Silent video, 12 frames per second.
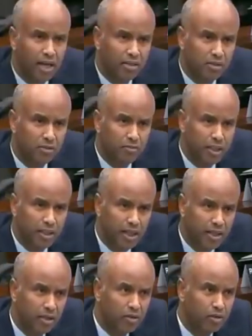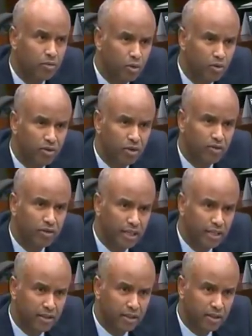hasn't been any removing of
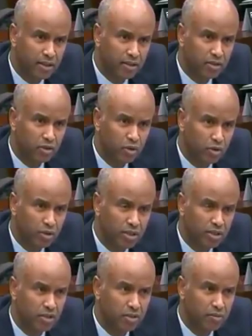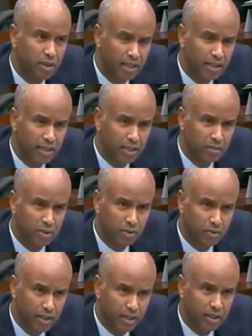anything. There's no Citizenship Guide that has
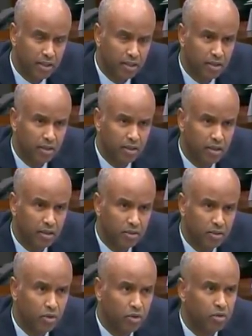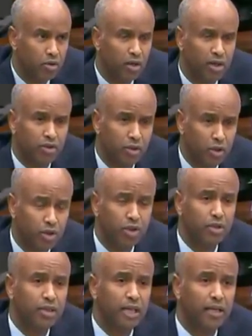been written. So your
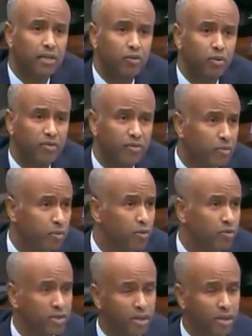assertion that we've removed